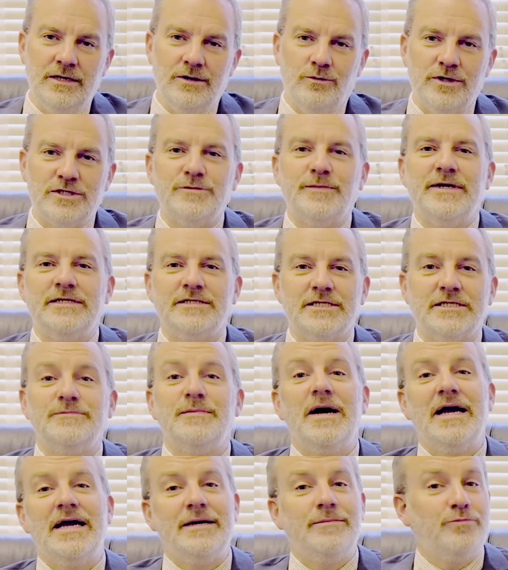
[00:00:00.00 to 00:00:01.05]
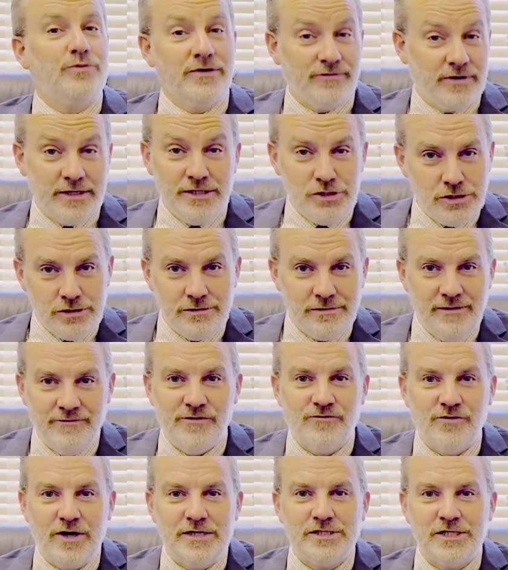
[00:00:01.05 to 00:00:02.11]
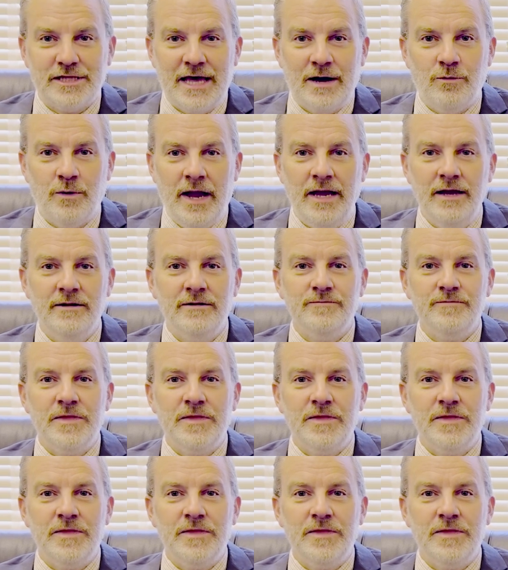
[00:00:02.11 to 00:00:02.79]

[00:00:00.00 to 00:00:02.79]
which means it's my privilege, if you phrase it that way,